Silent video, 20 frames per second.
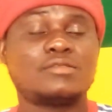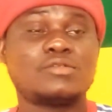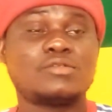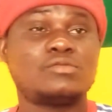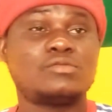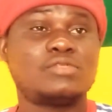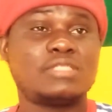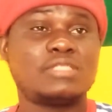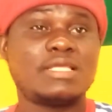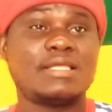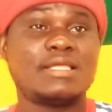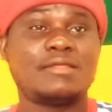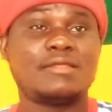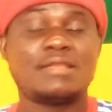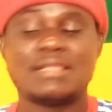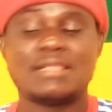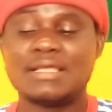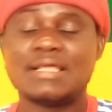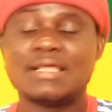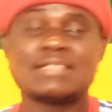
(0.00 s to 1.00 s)
So today,
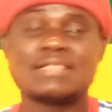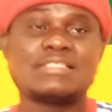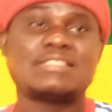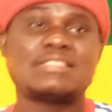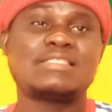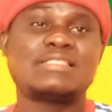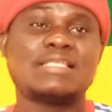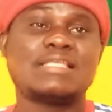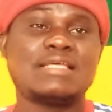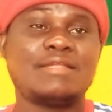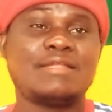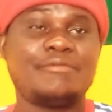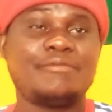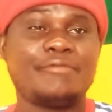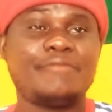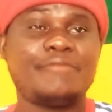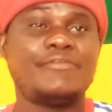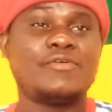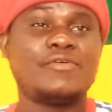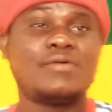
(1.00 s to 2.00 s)
let us take a
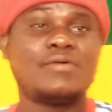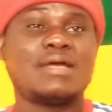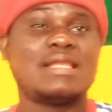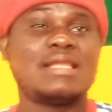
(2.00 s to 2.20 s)
review